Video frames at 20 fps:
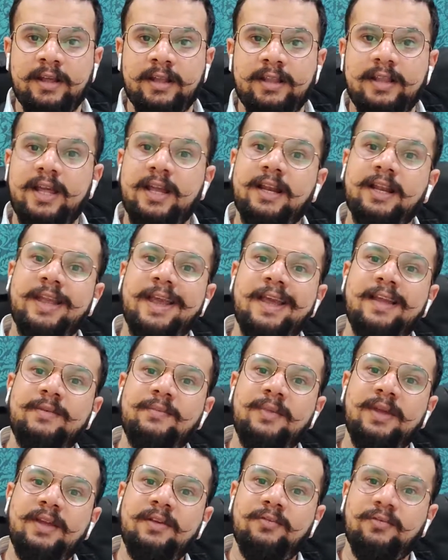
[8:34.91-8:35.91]
there
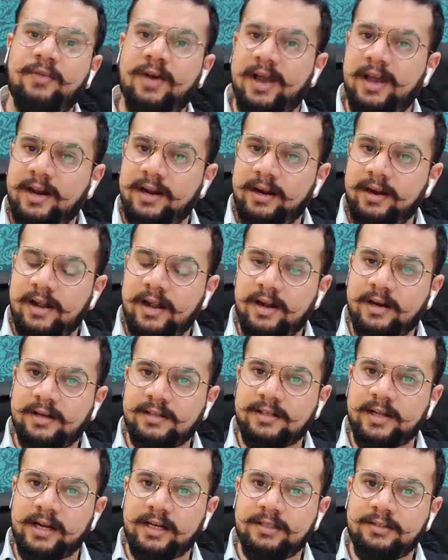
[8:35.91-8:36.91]
can be fire
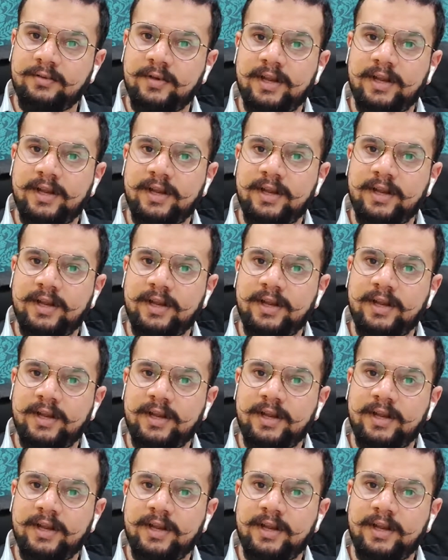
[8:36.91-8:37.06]
hazards,